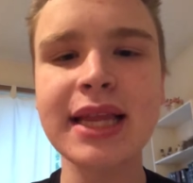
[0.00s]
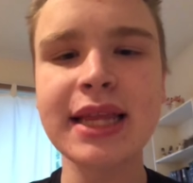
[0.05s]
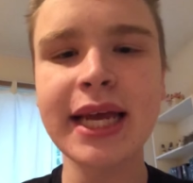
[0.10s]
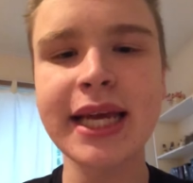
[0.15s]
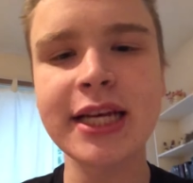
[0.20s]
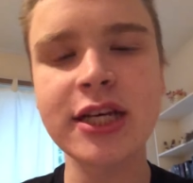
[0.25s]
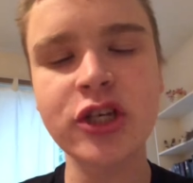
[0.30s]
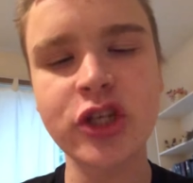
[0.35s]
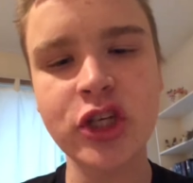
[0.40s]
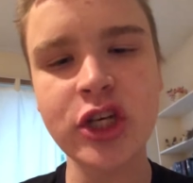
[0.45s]

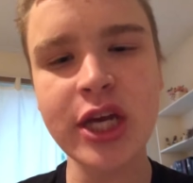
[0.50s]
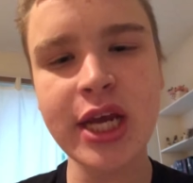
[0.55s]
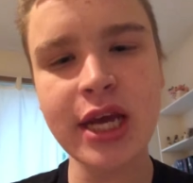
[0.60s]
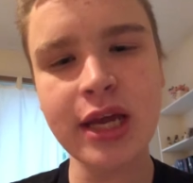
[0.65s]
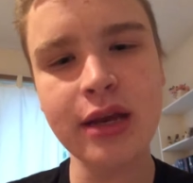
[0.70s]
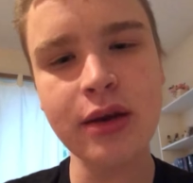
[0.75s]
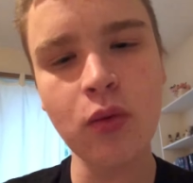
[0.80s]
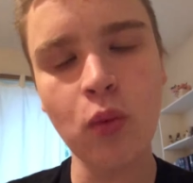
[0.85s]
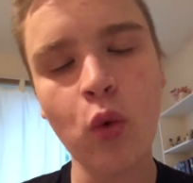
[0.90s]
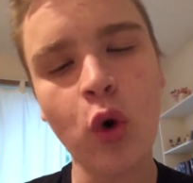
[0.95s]
like she
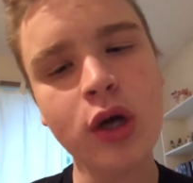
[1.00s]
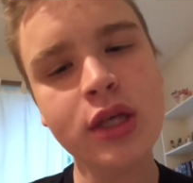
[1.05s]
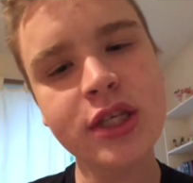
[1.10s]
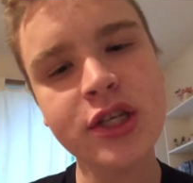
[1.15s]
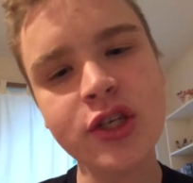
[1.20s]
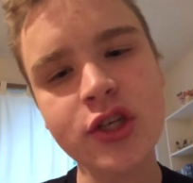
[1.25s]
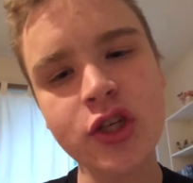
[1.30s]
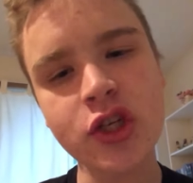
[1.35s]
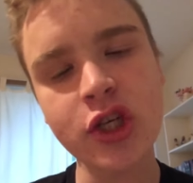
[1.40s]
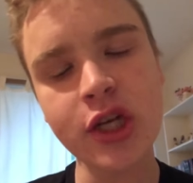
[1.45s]
can,
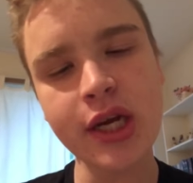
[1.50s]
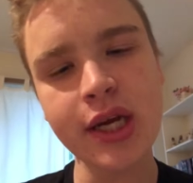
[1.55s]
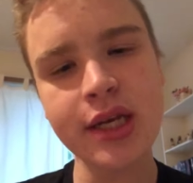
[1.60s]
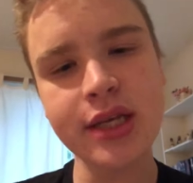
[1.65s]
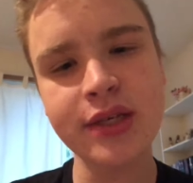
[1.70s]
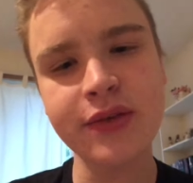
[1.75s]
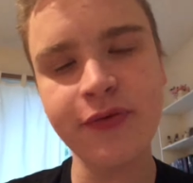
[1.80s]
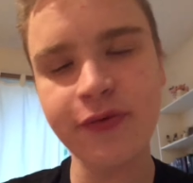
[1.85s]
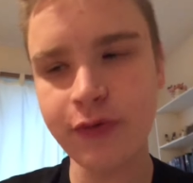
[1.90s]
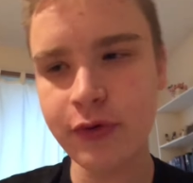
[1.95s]
once she
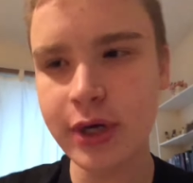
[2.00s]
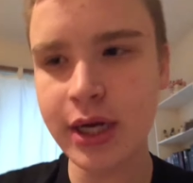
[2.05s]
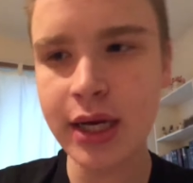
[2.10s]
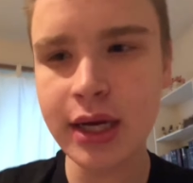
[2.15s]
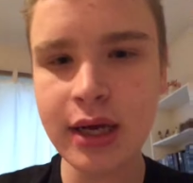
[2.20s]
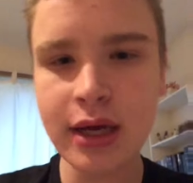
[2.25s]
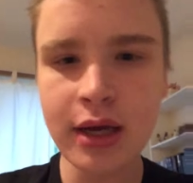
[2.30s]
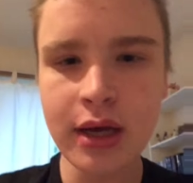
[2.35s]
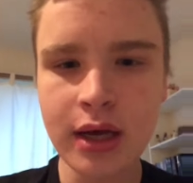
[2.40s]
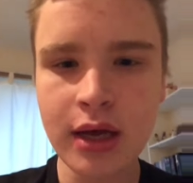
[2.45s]
is
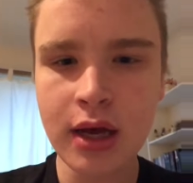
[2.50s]
freed,